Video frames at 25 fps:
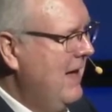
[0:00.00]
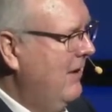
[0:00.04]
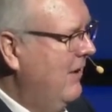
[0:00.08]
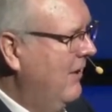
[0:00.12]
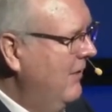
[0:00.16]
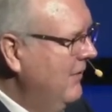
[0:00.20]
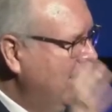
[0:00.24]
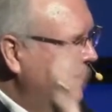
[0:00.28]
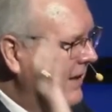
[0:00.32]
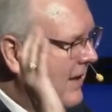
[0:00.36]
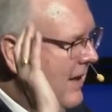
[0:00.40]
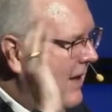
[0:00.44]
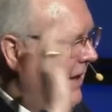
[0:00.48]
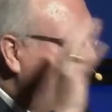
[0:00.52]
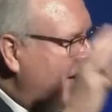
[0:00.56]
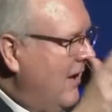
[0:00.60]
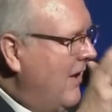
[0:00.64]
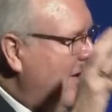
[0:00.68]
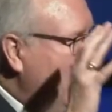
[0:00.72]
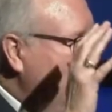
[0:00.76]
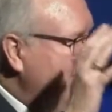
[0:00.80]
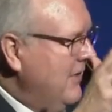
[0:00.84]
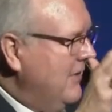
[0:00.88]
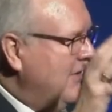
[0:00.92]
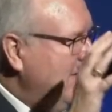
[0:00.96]
all the,
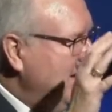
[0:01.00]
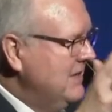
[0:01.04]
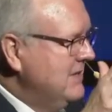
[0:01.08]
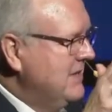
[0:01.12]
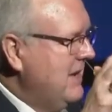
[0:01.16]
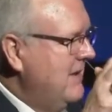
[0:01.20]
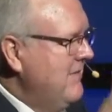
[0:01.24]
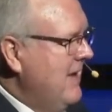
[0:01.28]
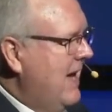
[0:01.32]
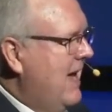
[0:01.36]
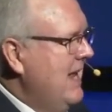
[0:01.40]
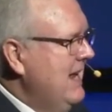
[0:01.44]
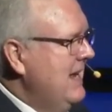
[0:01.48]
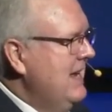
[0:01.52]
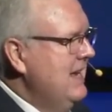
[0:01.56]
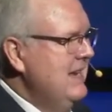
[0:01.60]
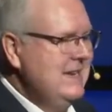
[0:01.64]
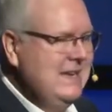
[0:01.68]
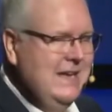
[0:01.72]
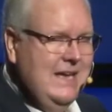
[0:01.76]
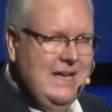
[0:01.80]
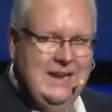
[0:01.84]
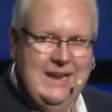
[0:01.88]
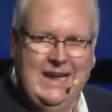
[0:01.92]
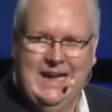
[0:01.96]
all the things I've got to get
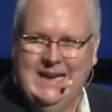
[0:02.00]
done.